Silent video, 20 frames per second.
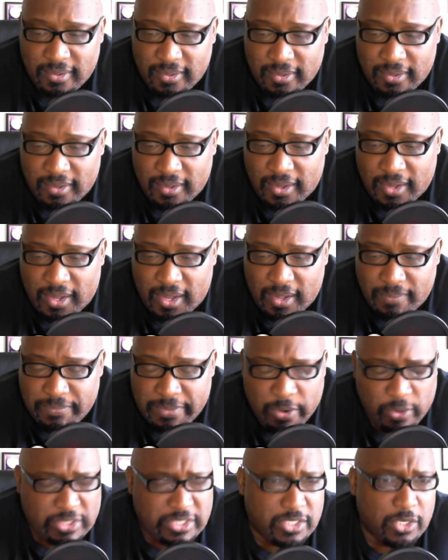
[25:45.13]

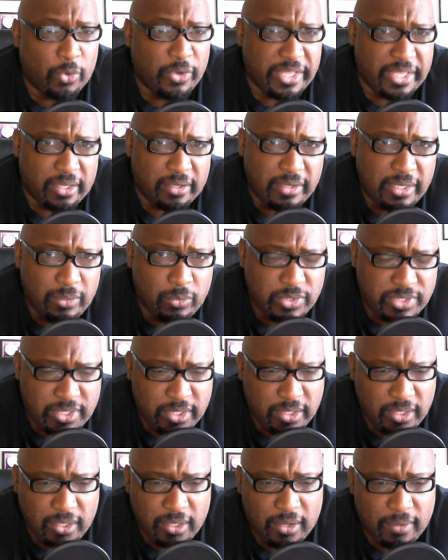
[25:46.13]
Ericksonian, he was
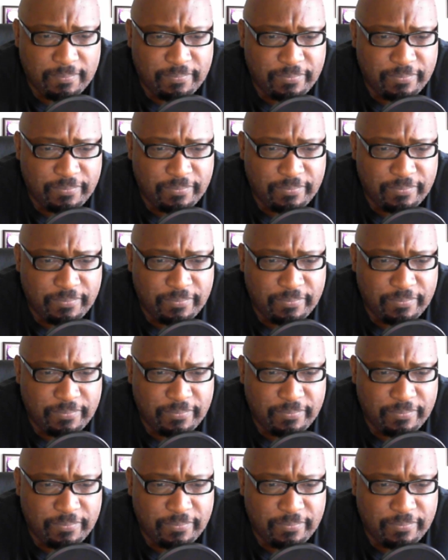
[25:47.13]
the